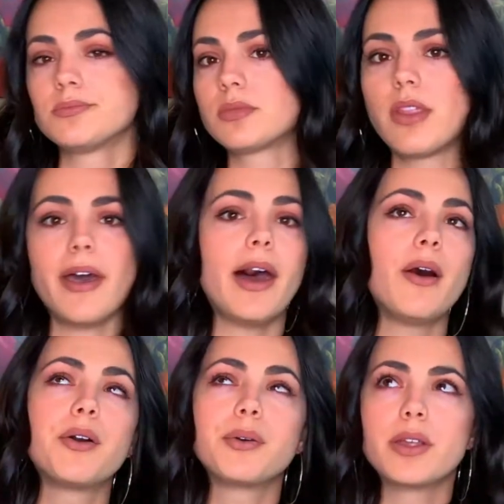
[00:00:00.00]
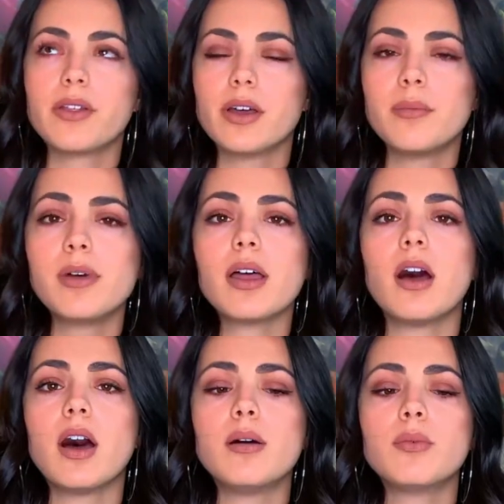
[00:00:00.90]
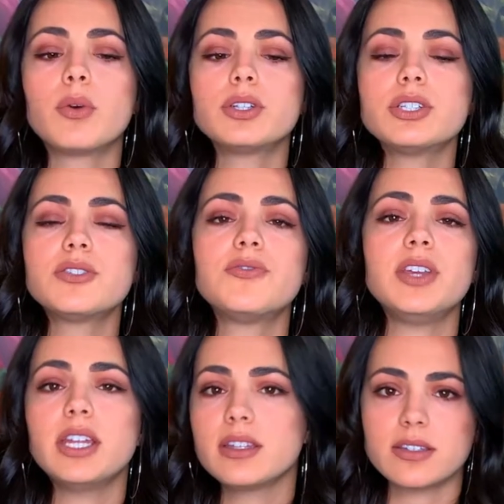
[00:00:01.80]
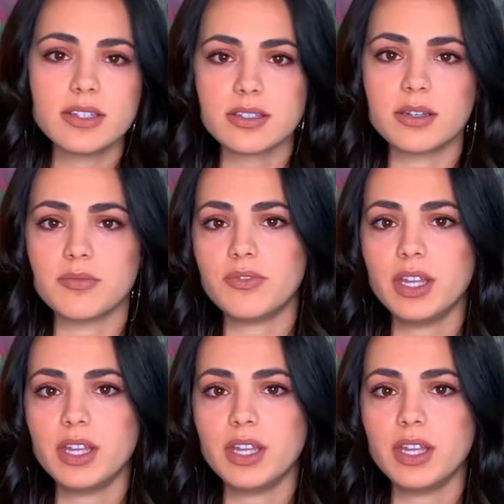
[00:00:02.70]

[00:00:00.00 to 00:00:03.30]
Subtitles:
the algorithm, or just feeding the system,